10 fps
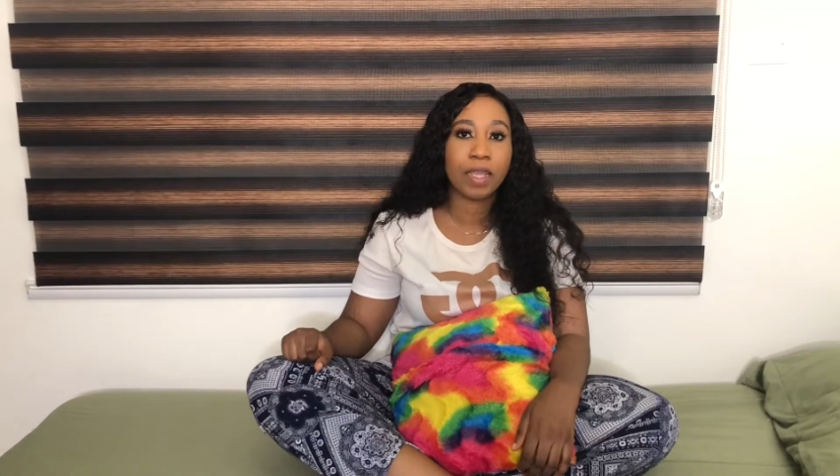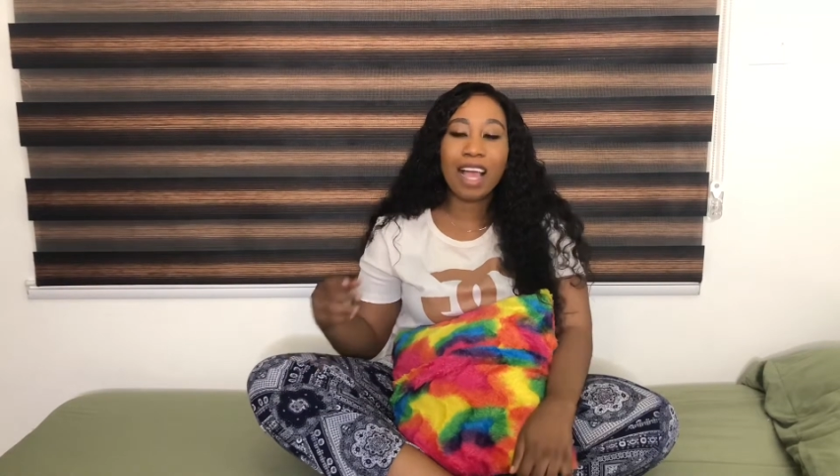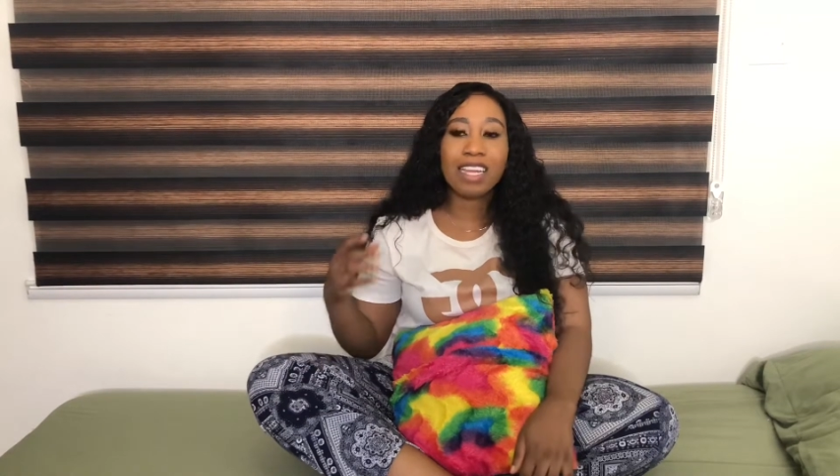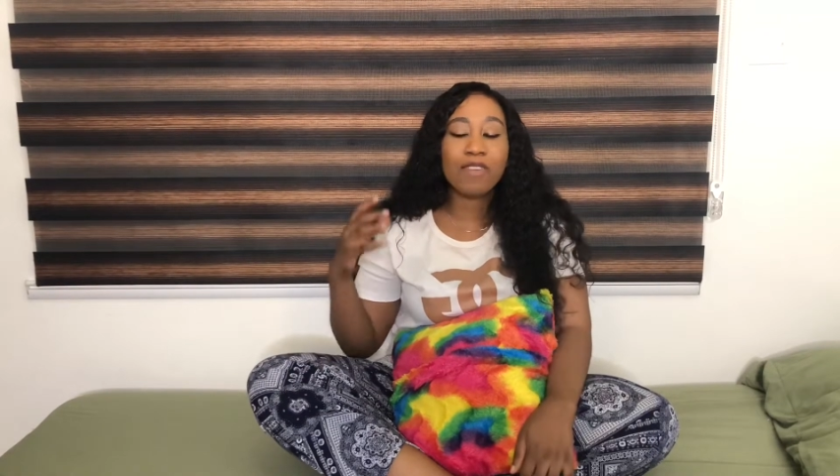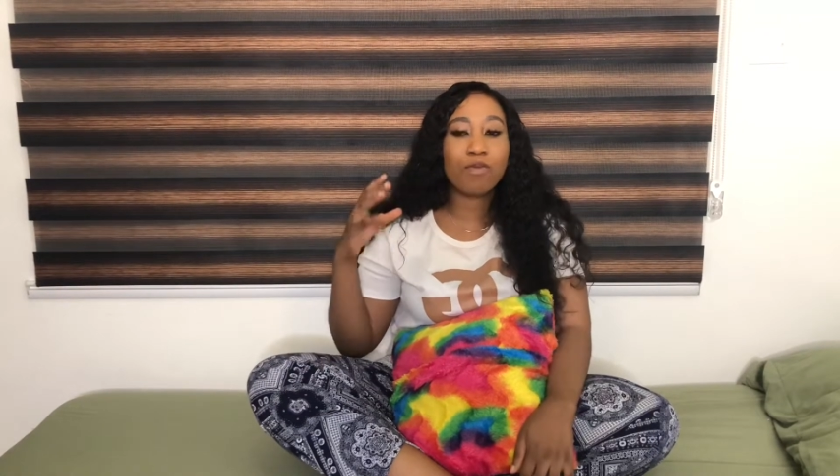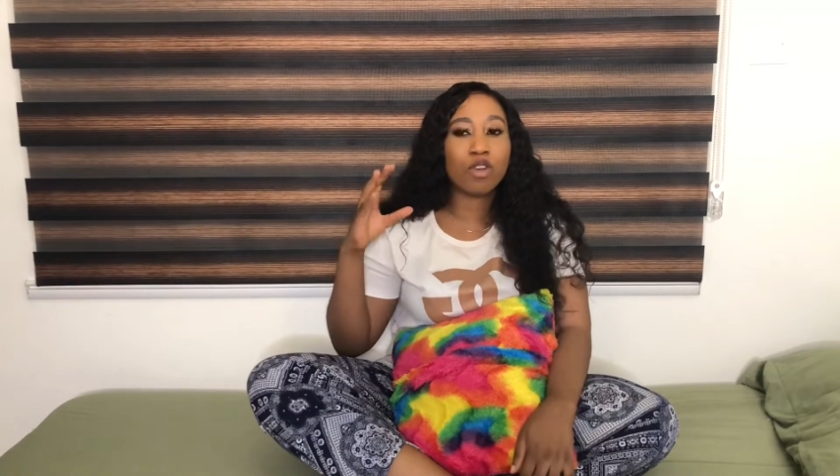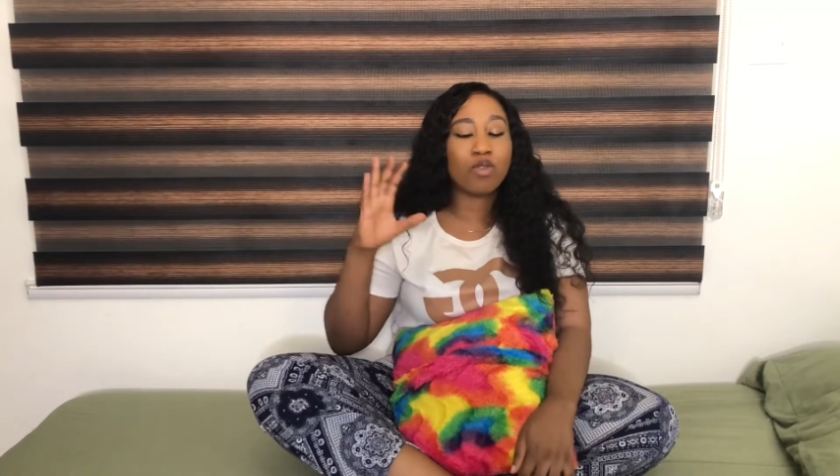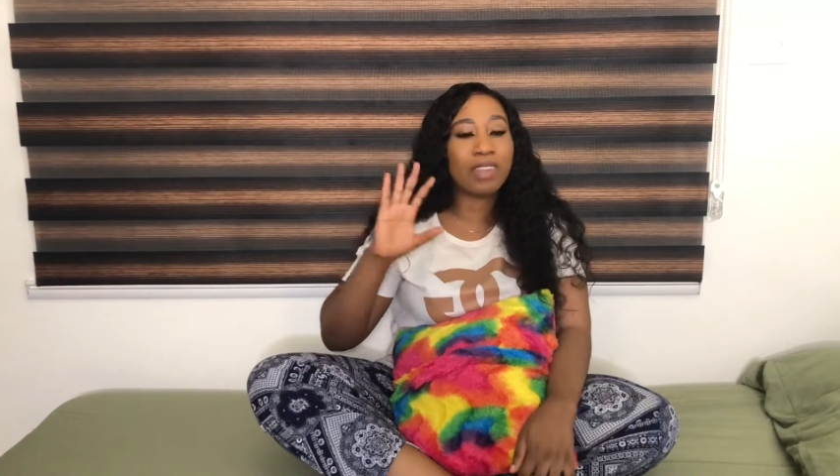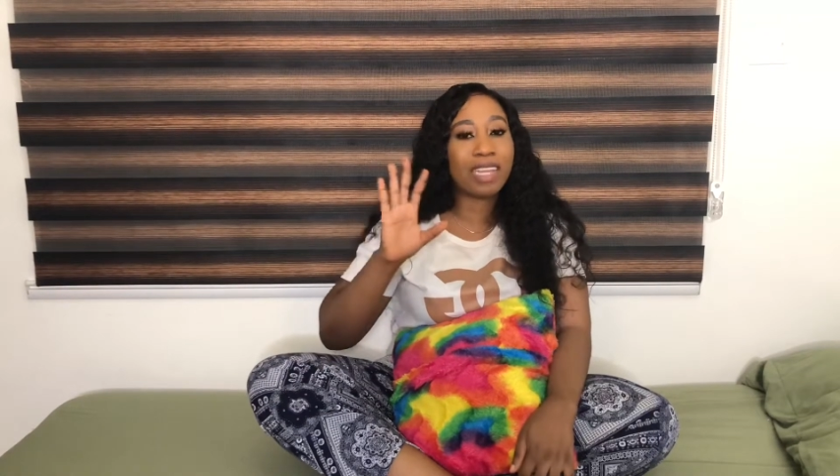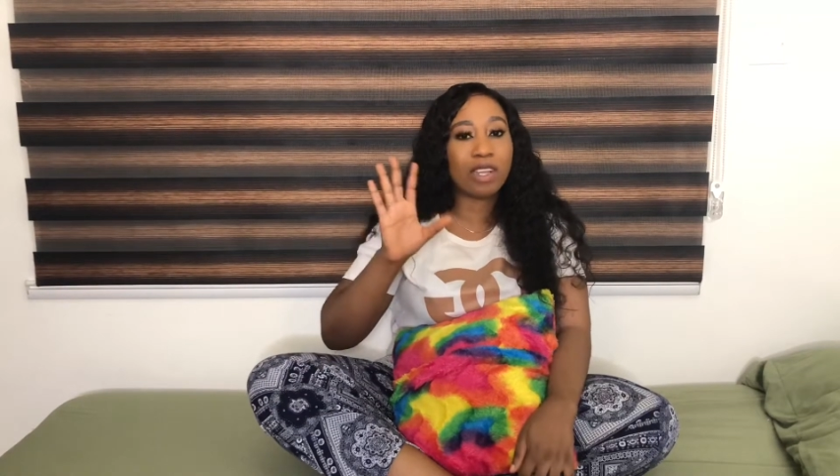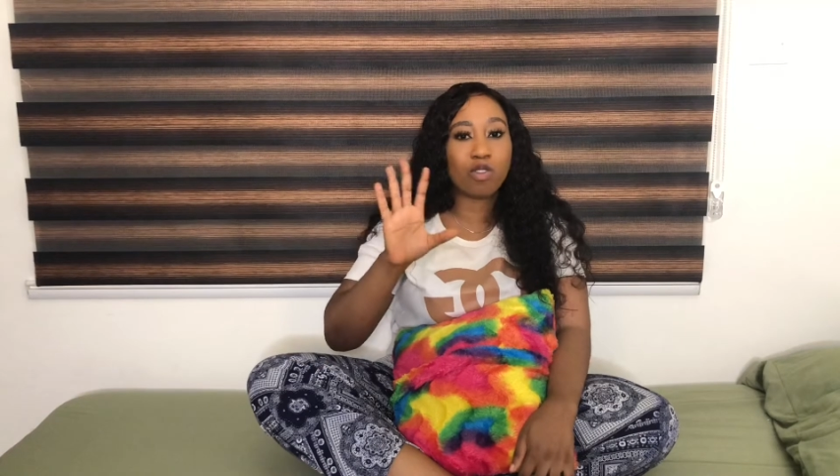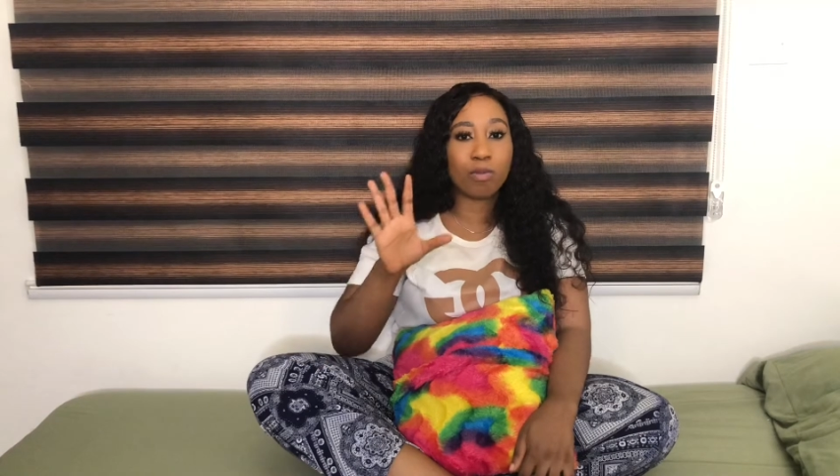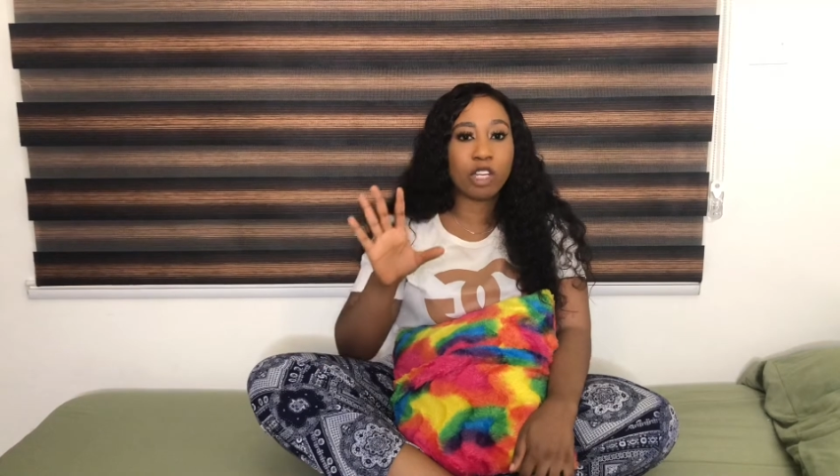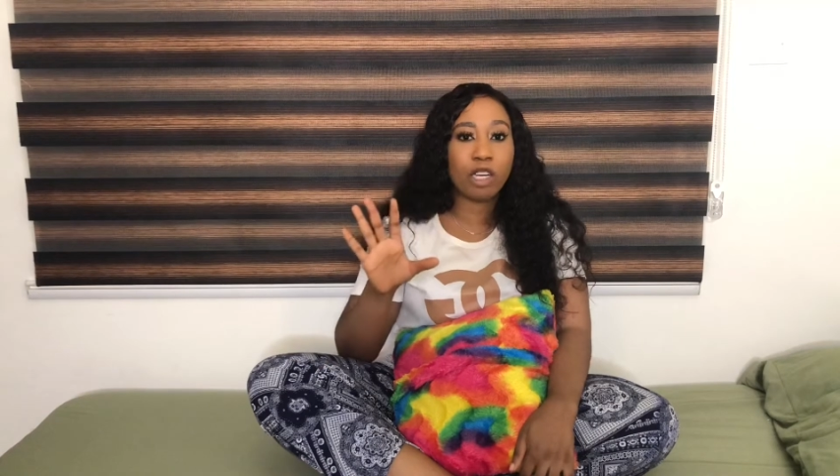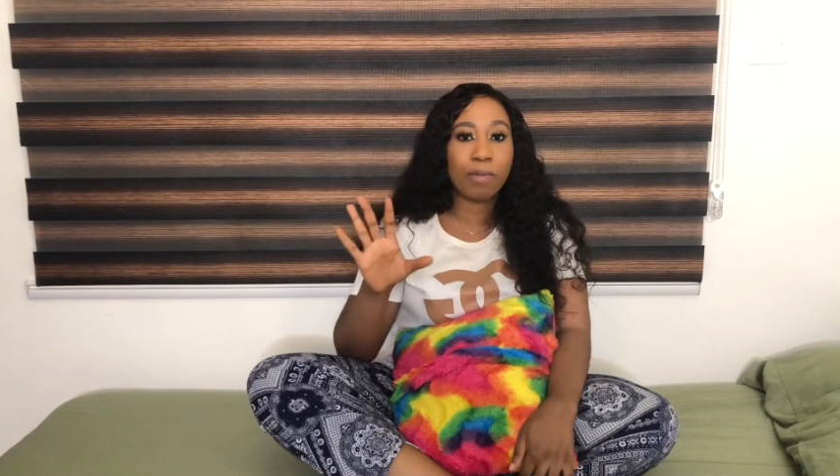I didn't want to think too
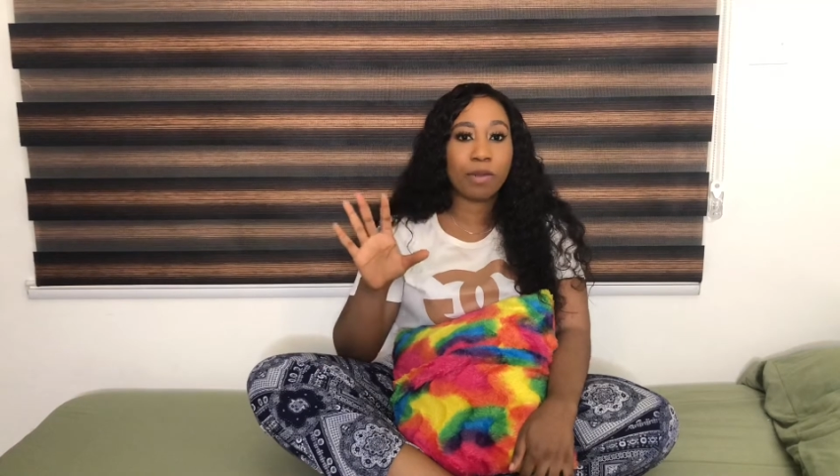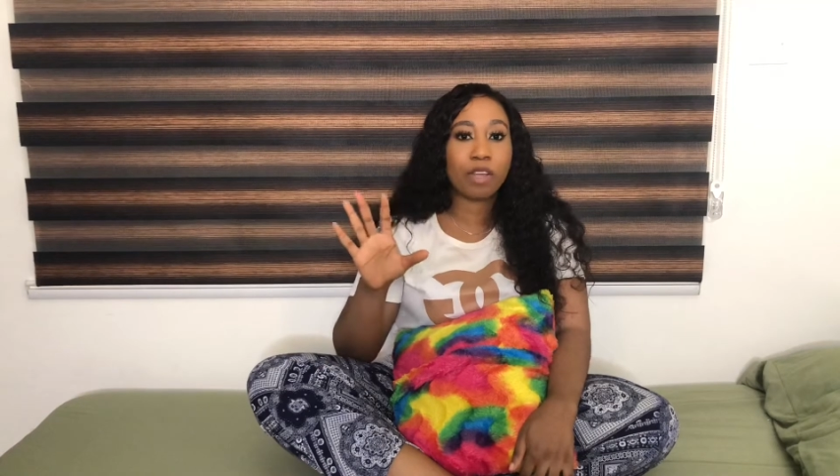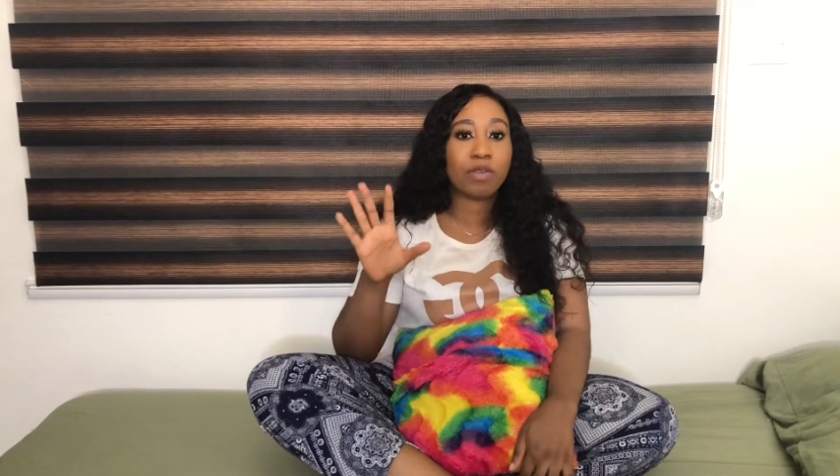much about it.